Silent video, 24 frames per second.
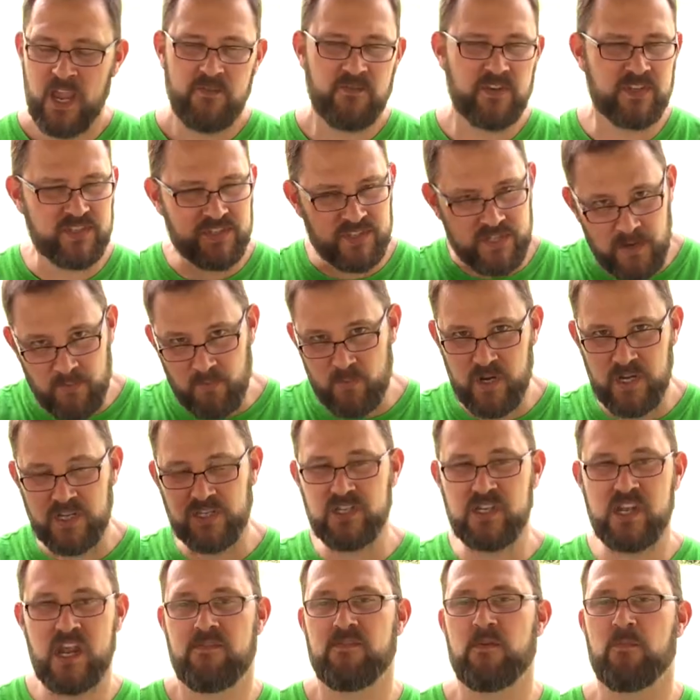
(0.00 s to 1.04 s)
For some
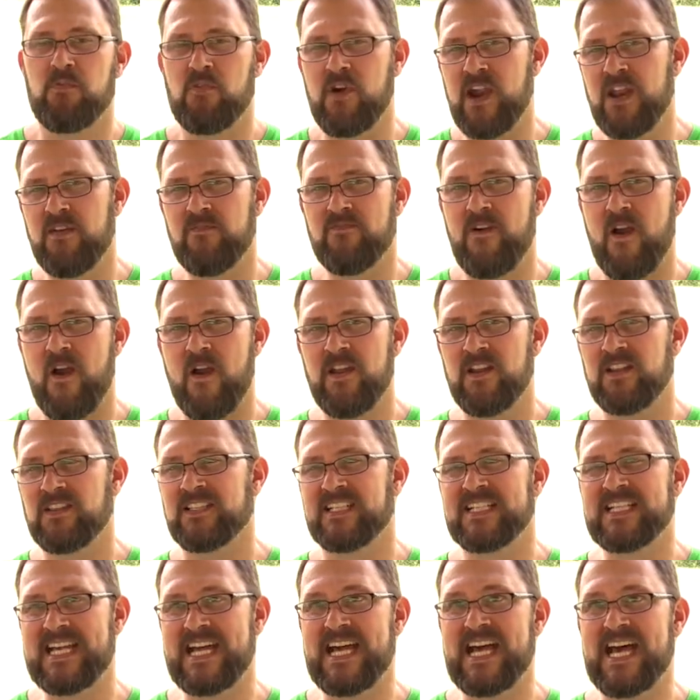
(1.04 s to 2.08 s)
reason, you have a brain fart, you're just
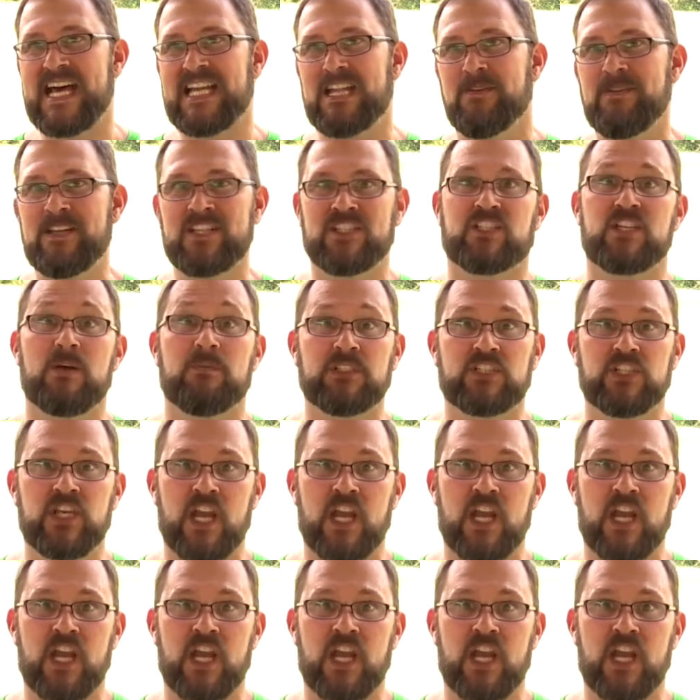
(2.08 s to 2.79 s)
like, let me just double